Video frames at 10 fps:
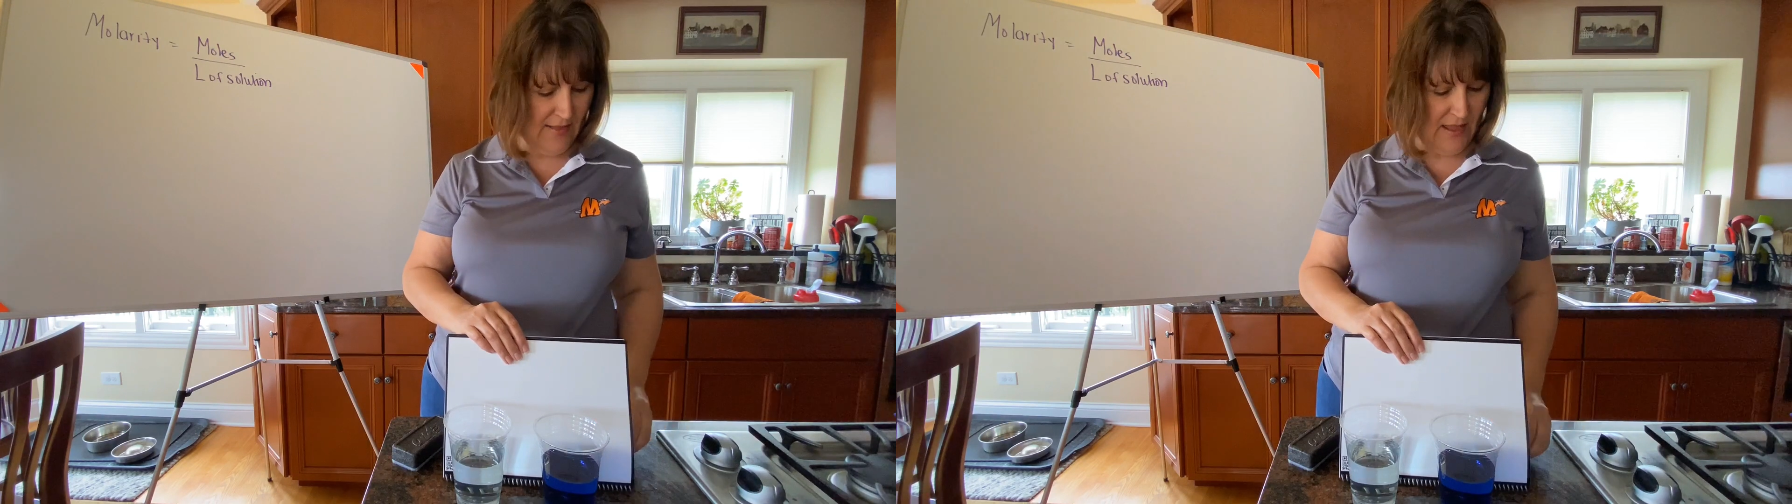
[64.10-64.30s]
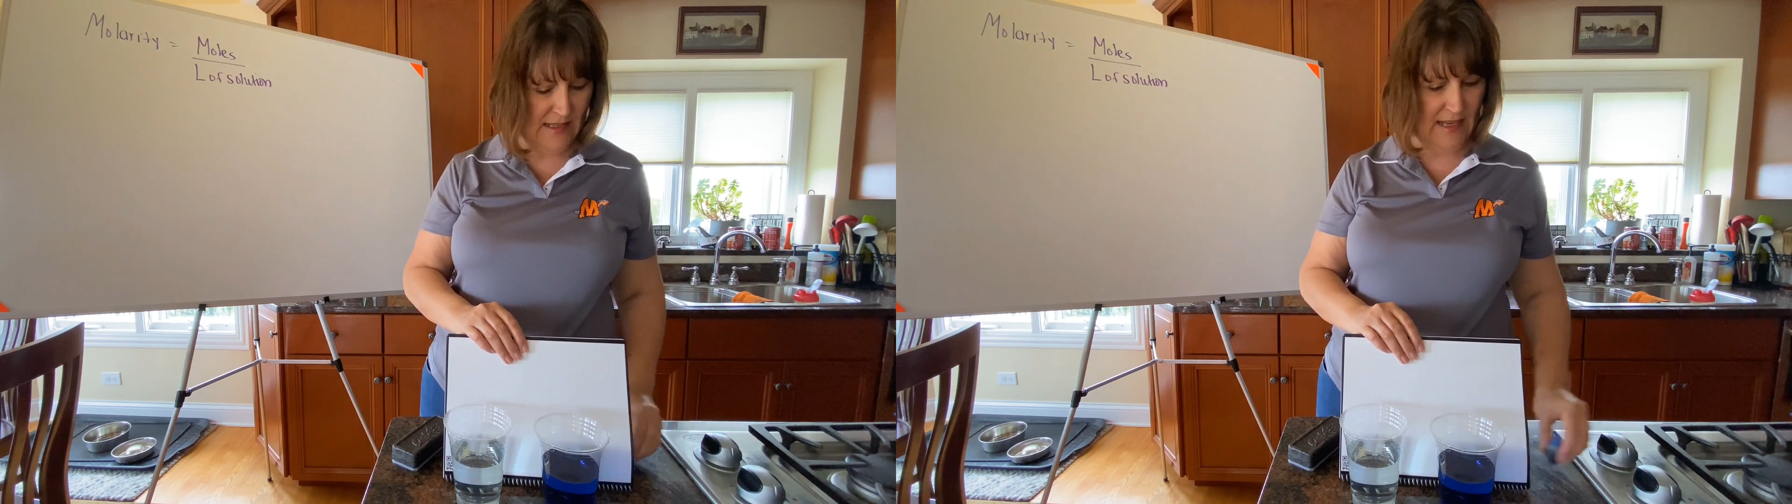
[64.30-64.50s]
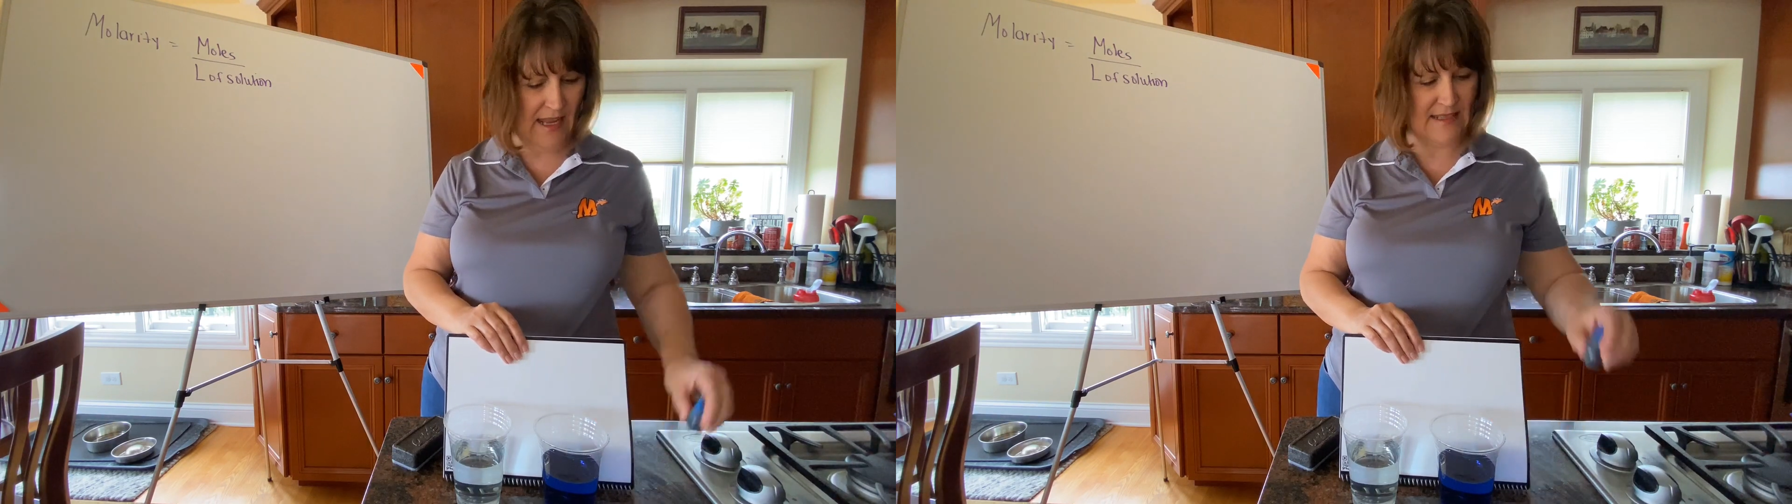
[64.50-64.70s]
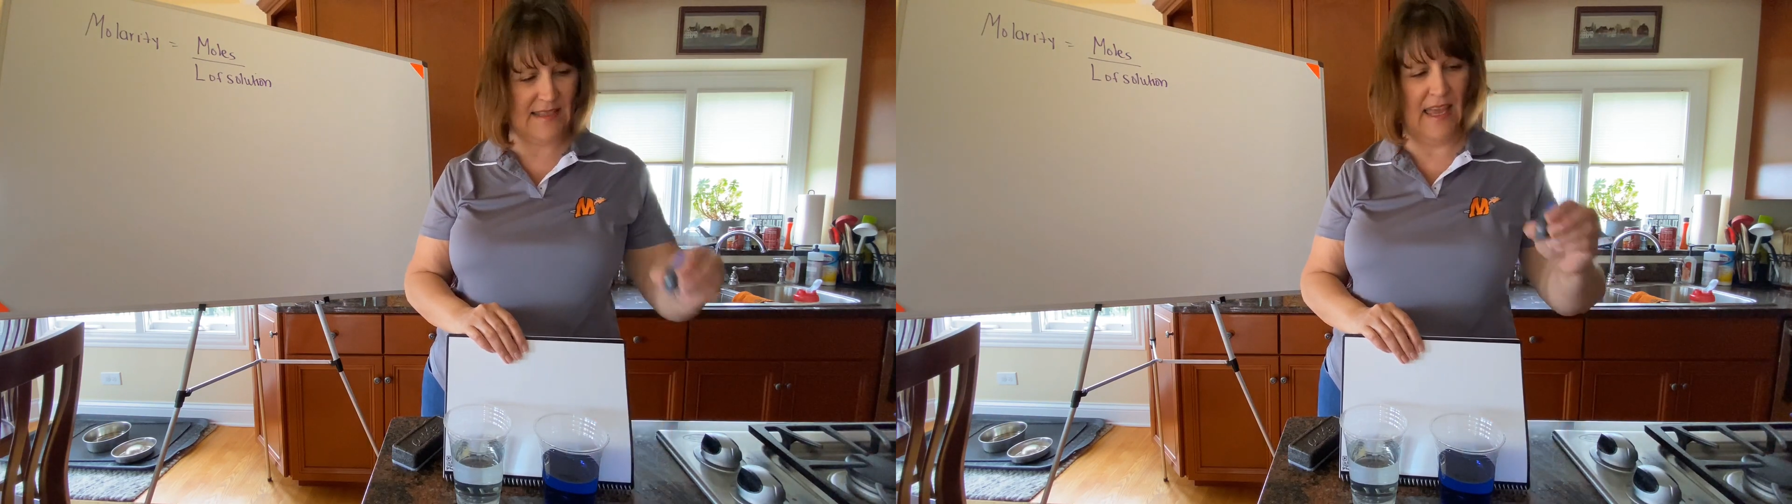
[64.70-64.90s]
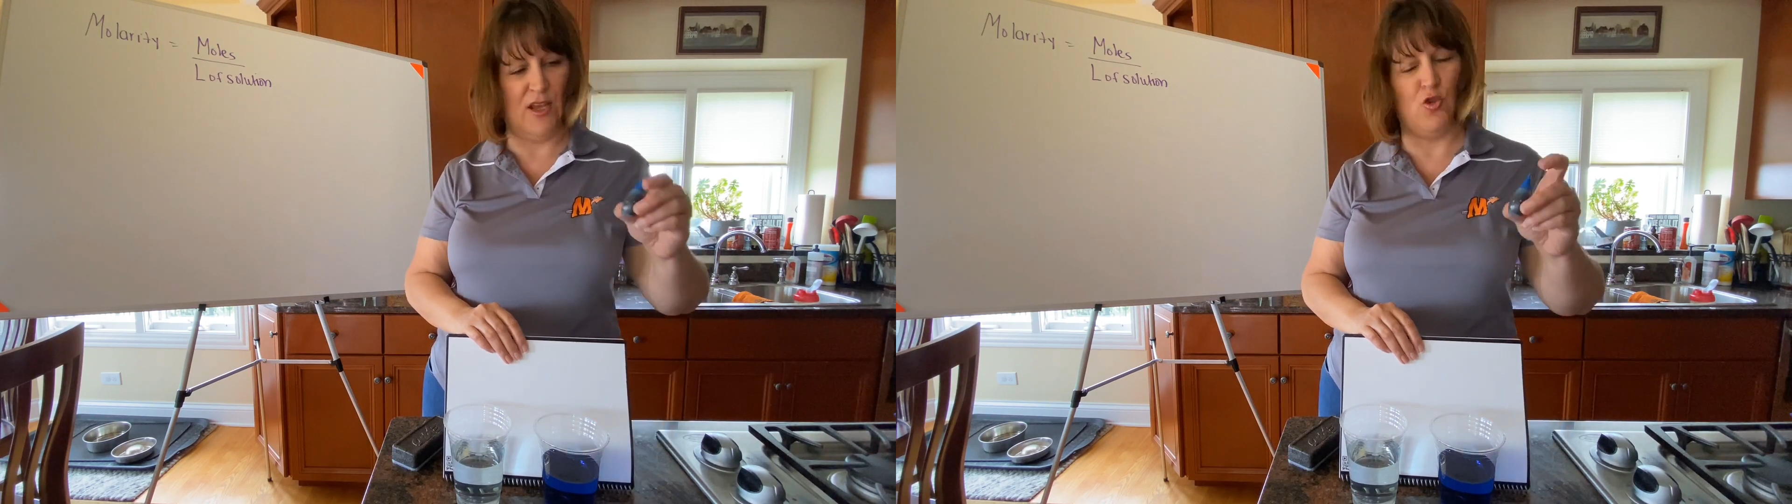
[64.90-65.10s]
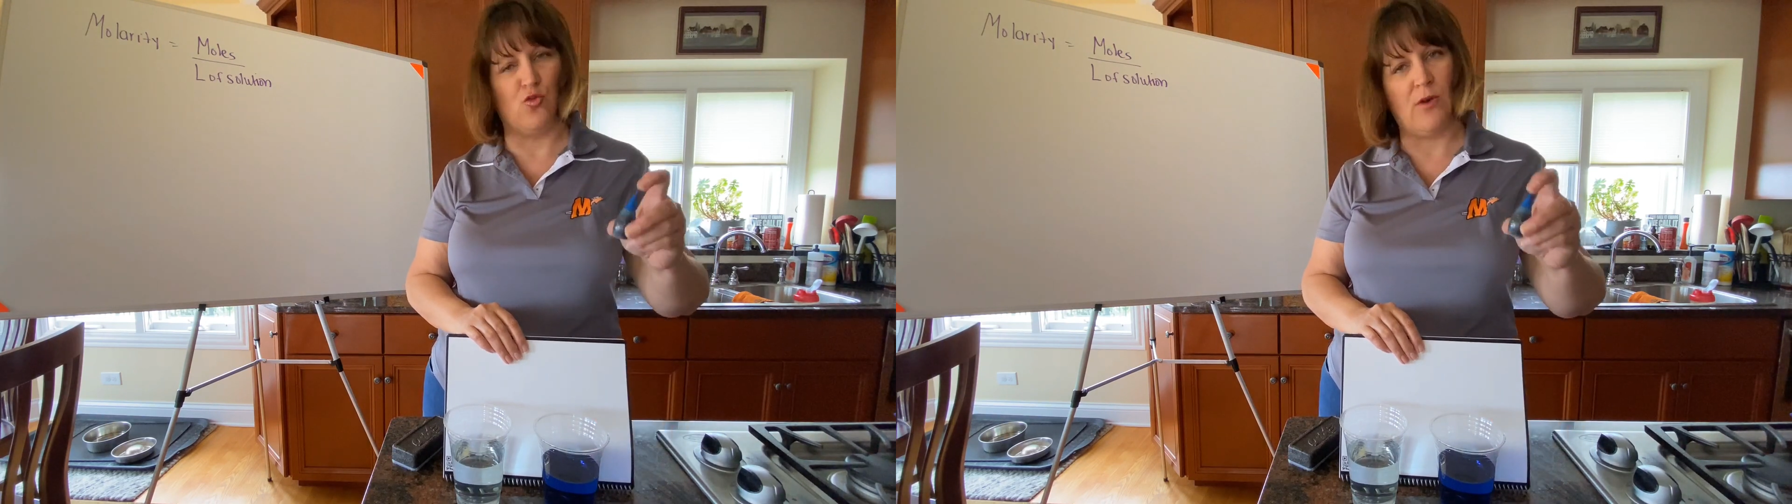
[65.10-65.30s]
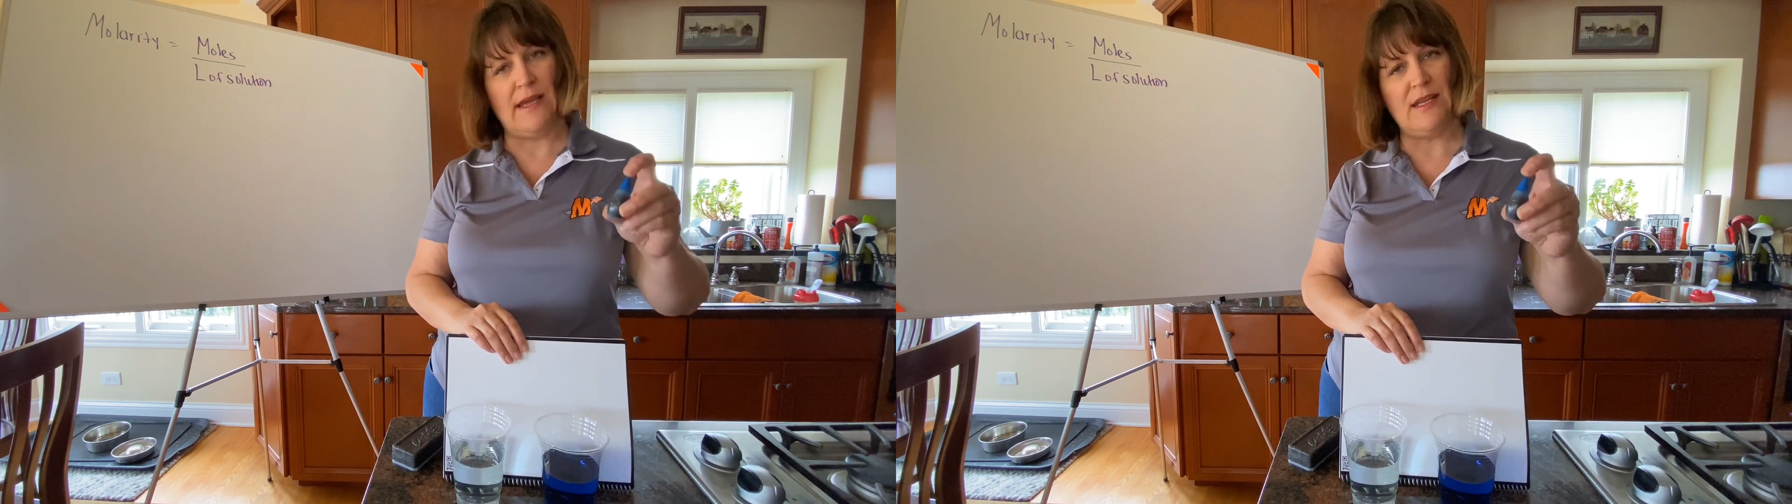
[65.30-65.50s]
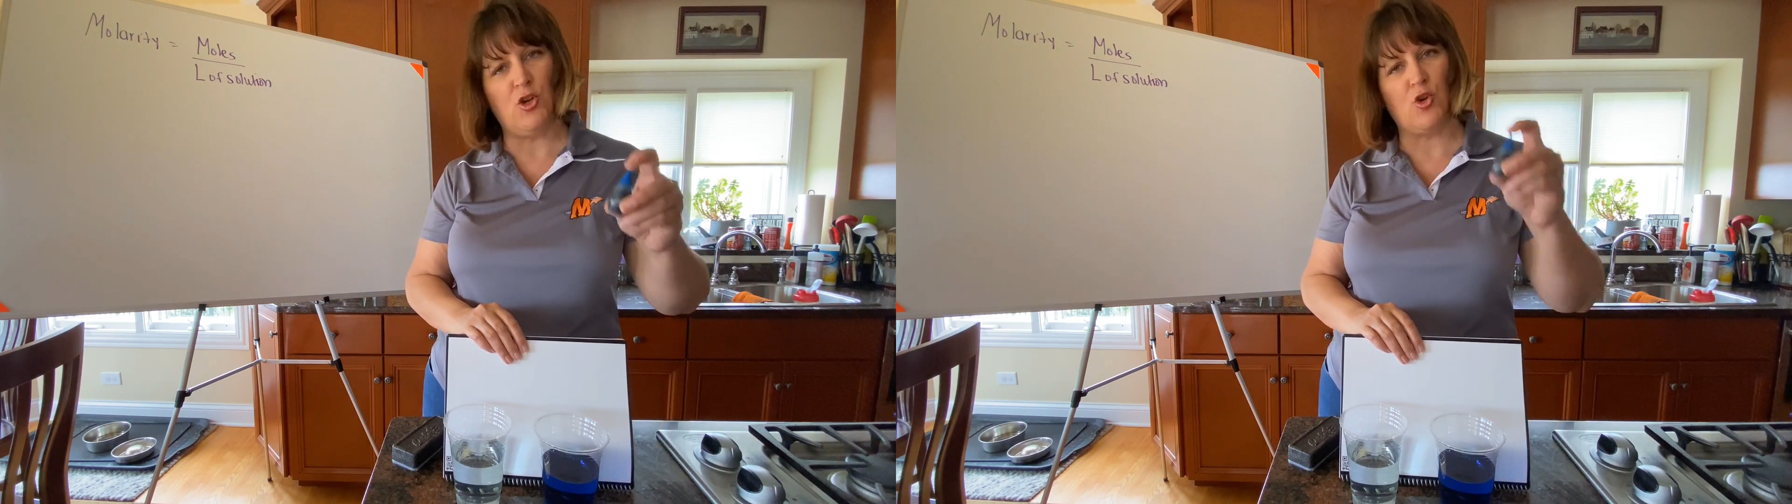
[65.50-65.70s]
that it has a
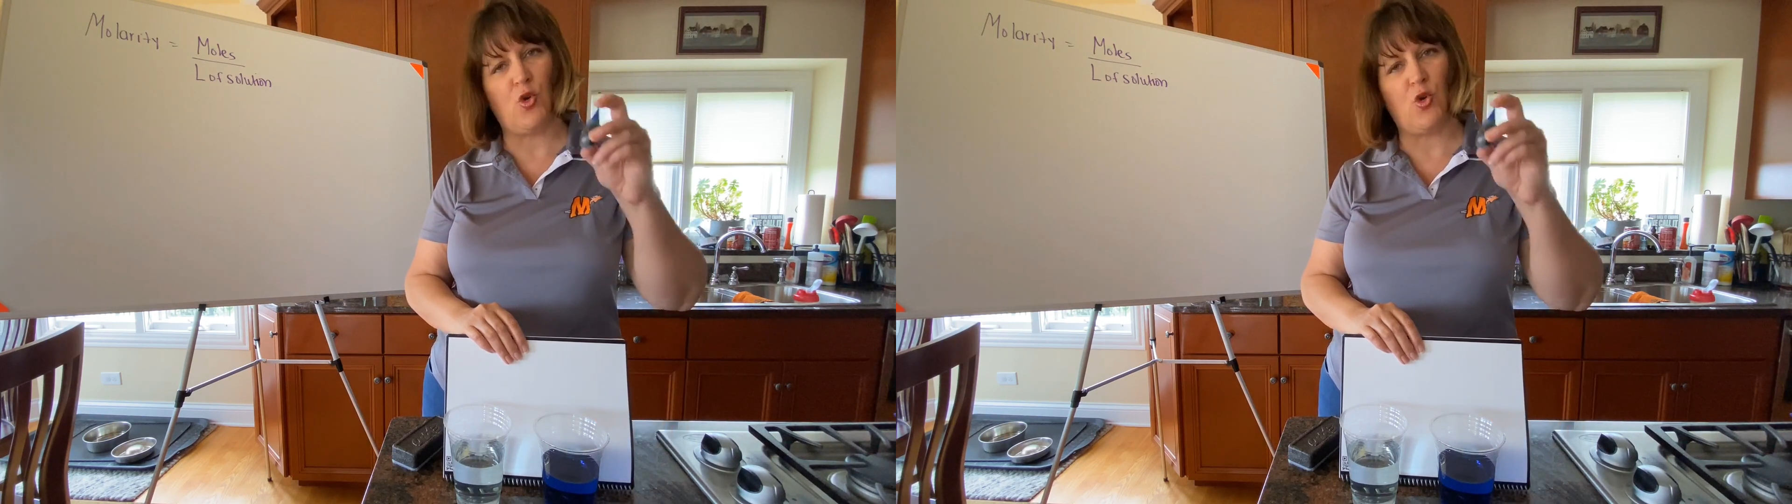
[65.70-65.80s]
greater